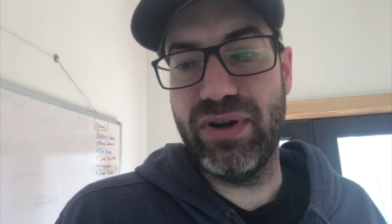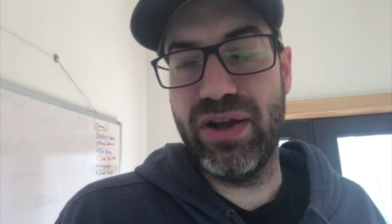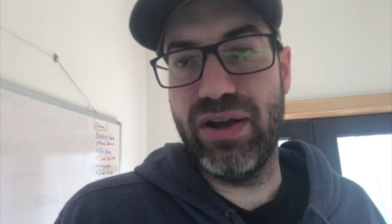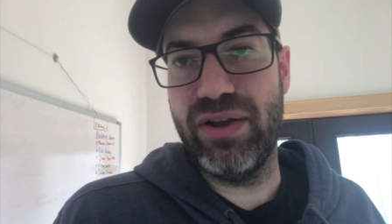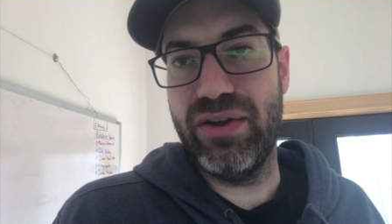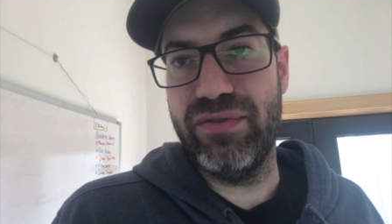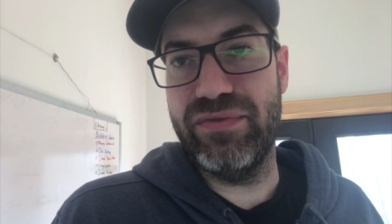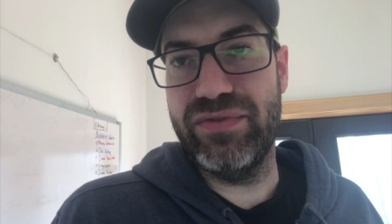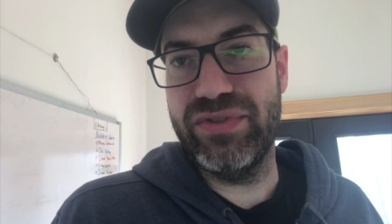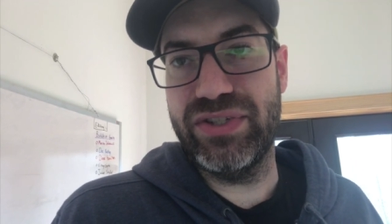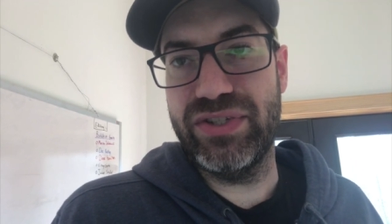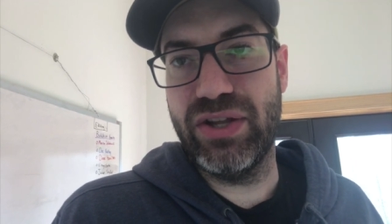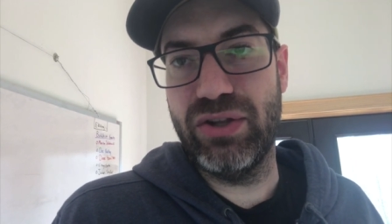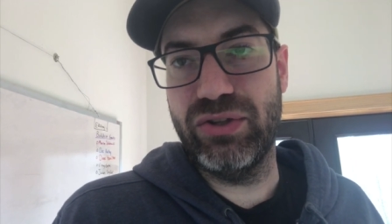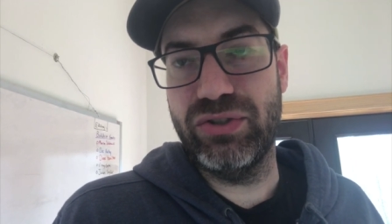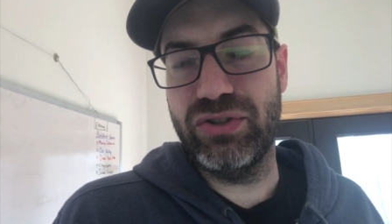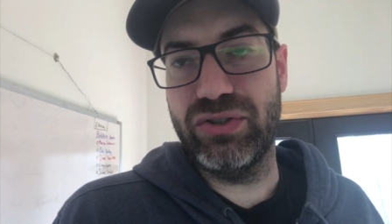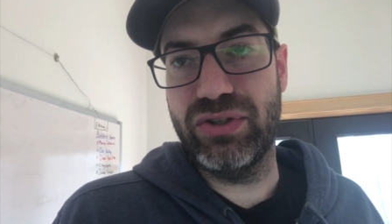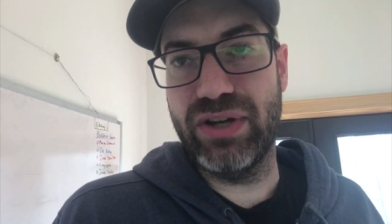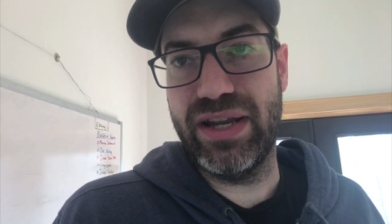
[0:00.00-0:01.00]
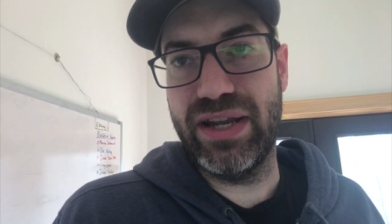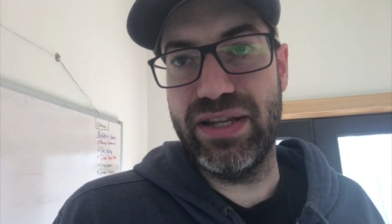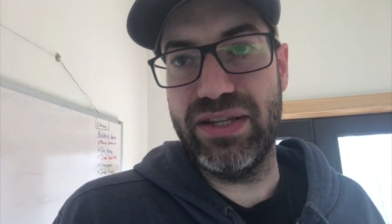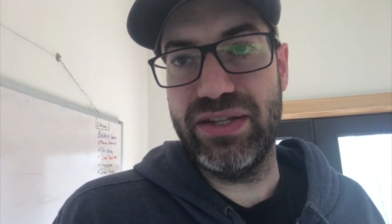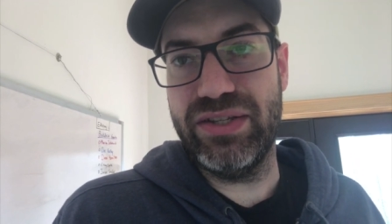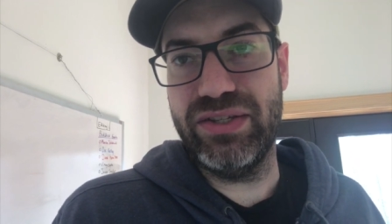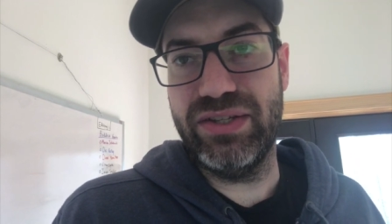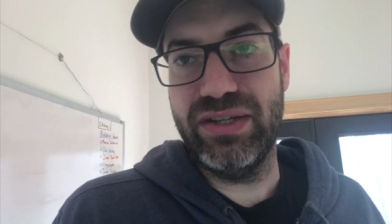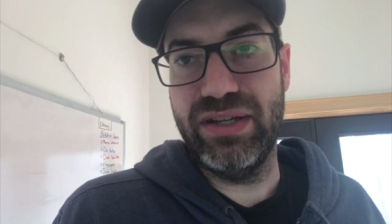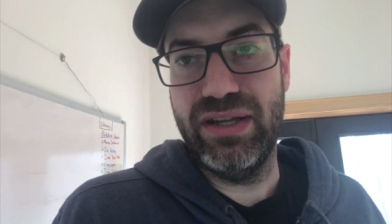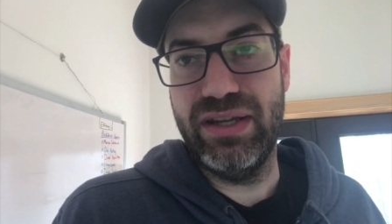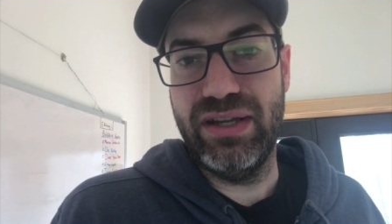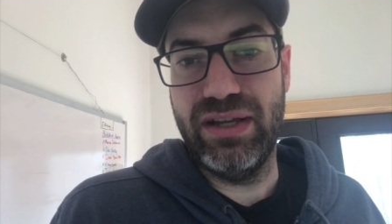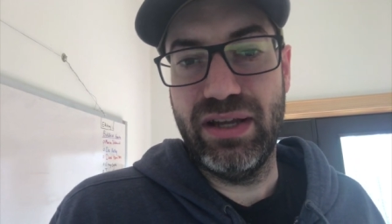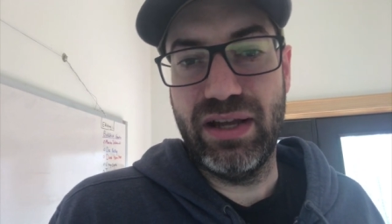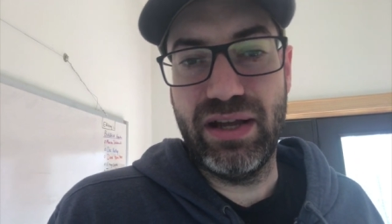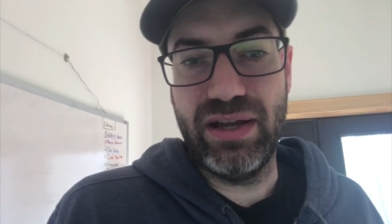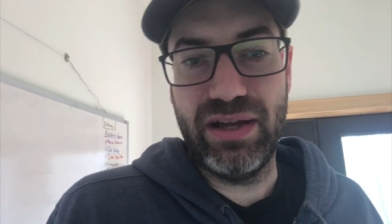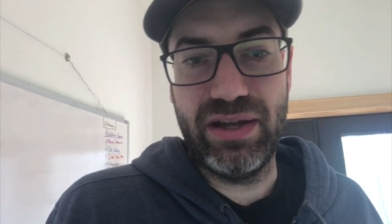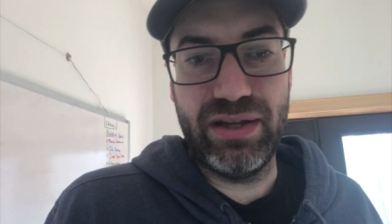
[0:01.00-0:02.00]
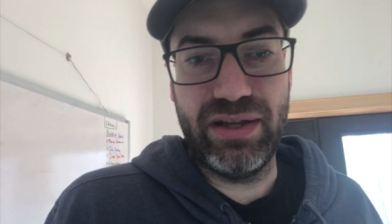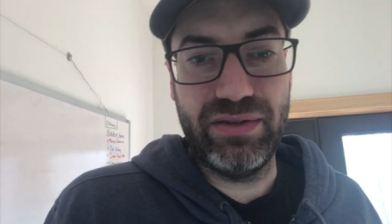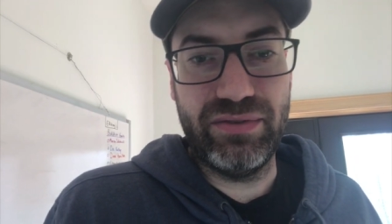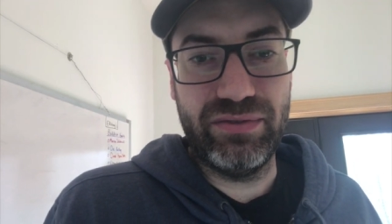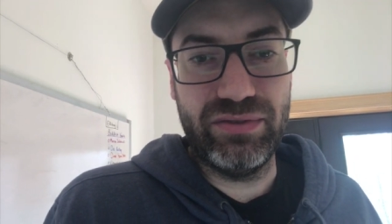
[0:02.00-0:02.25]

of cell trays uh,